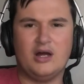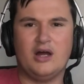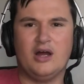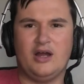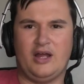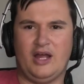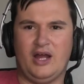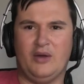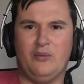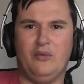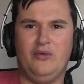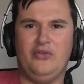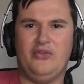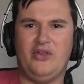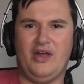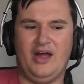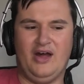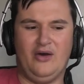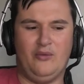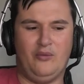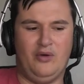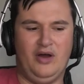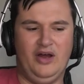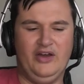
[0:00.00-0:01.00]
Okay, what the
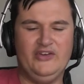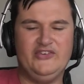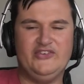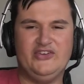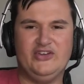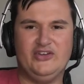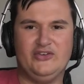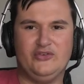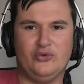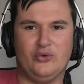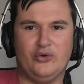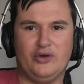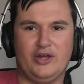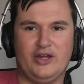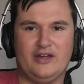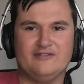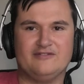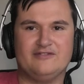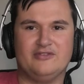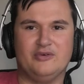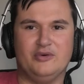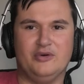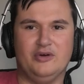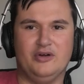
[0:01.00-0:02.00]
hell? Why is she talking
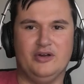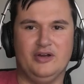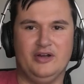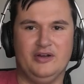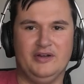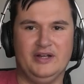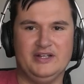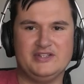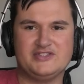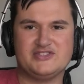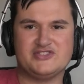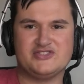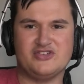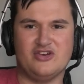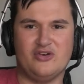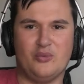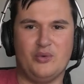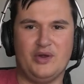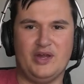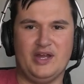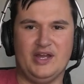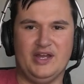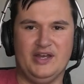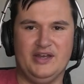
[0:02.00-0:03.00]
for her? That's so
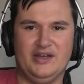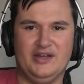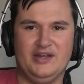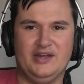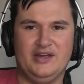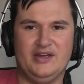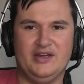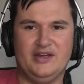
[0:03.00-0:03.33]
weird.